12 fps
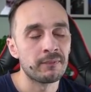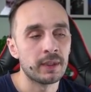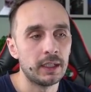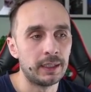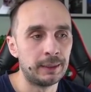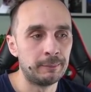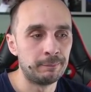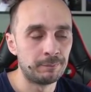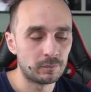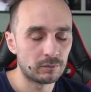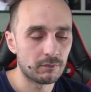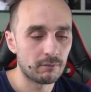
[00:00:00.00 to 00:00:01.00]
And
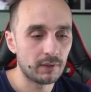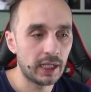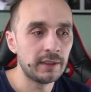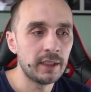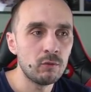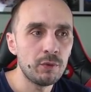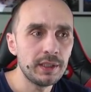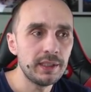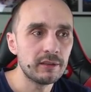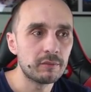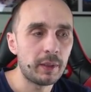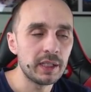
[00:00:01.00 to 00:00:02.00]
then with
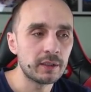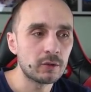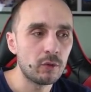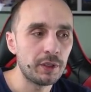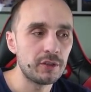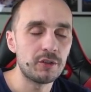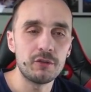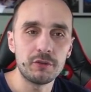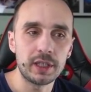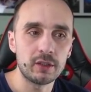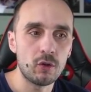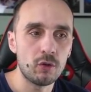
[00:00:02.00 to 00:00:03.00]
these pirate coins you
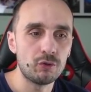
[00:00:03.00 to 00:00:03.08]
can go